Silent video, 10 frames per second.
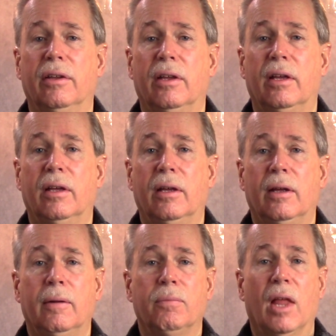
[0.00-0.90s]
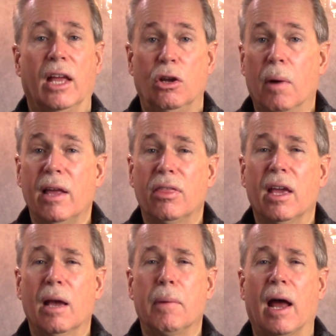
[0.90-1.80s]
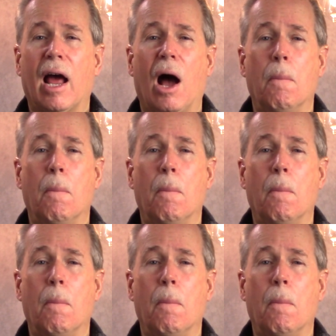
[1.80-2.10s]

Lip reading: And you might think about how